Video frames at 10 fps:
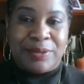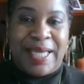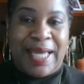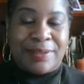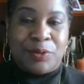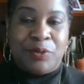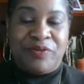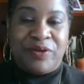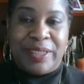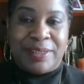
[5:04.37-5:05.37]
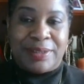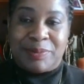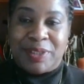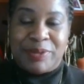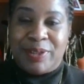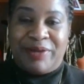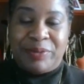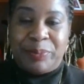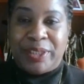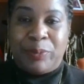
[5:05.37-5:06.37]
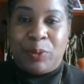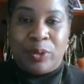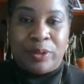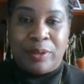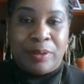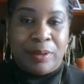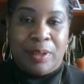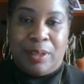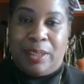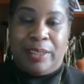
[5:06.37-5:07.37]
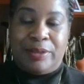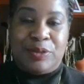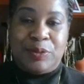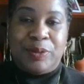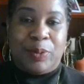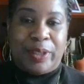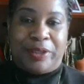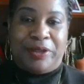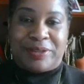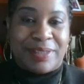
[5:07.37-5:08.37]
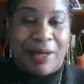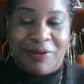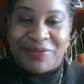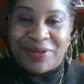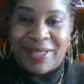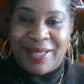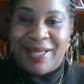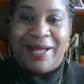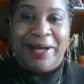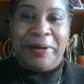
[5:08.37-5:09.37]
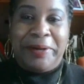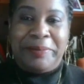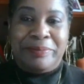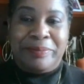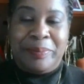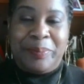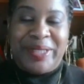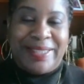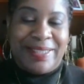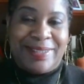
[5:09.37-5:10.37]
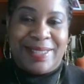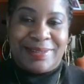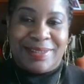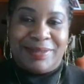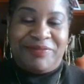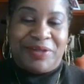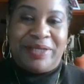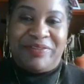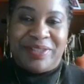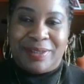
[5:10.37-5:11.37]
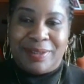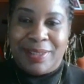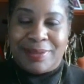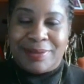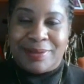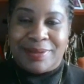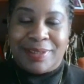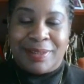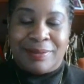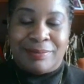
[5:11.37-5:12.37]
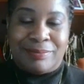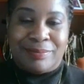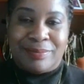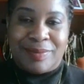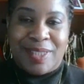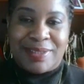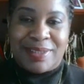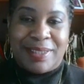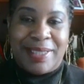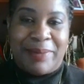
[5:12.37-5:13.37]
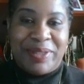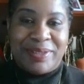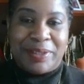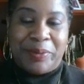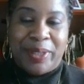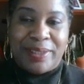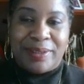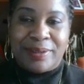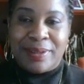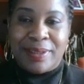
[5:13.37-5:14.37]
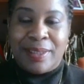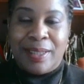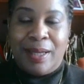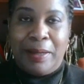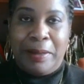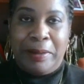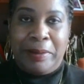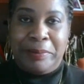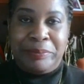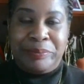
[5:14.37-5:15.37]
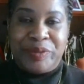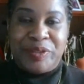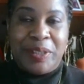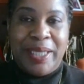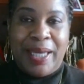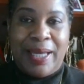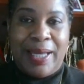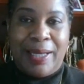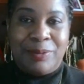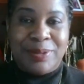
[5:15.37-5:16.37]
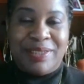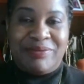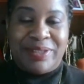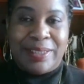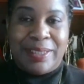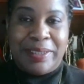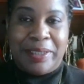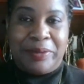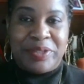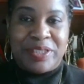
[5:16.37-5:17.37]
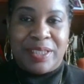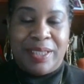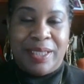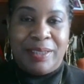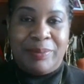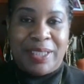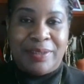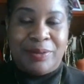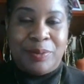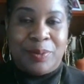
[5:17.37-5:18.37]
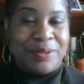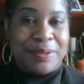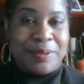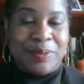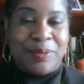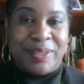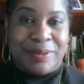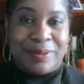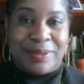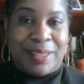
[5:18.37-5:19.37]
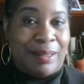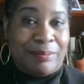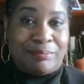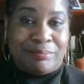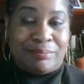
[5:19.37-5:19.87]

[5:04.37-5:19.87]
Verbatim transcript: those hats over, and then sometimes you have to put them on and do the work yourself. Um, but I think that's the fun of it. That's the that's the thing that makes it great. Um, so yeah, I would definitely encourage anybody who wants to do it to say,